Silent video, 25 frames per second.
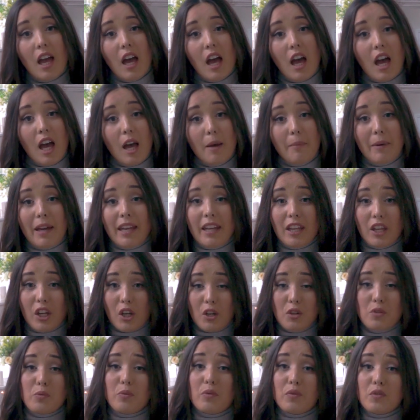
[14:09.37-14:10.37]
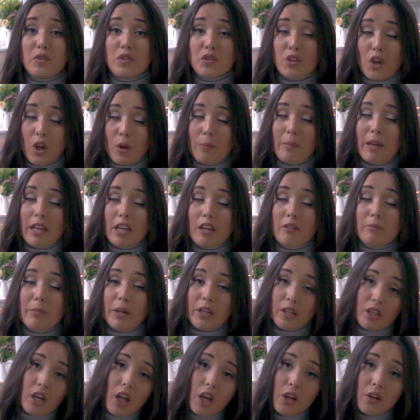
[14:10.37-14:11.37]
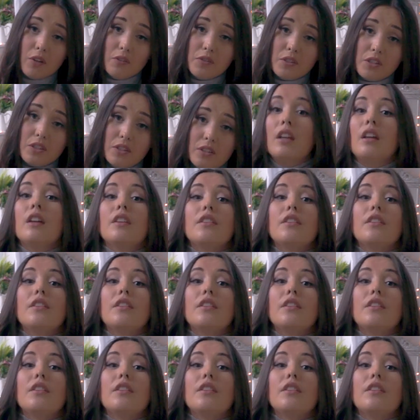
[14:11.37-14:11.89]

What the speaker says: and it goes with so many of my clothes.